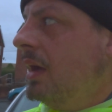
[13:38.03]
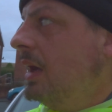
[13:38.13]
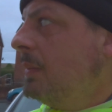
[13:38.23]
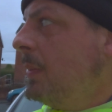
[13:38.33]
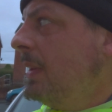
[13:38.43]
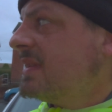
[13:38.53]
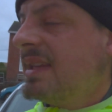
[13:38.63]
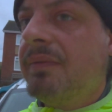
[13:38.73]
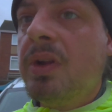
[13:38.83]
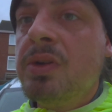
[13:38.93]
um, about
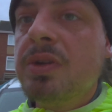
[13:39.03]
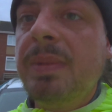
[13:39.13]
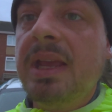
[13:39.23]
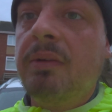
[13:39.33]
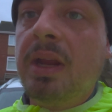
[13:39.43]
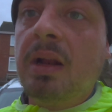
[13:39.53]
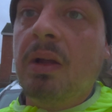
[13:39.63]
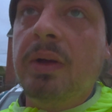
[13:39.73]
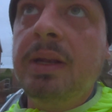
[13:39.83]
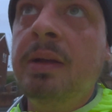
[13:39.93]
700 meter
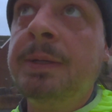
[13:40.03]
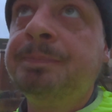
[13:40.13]
incline.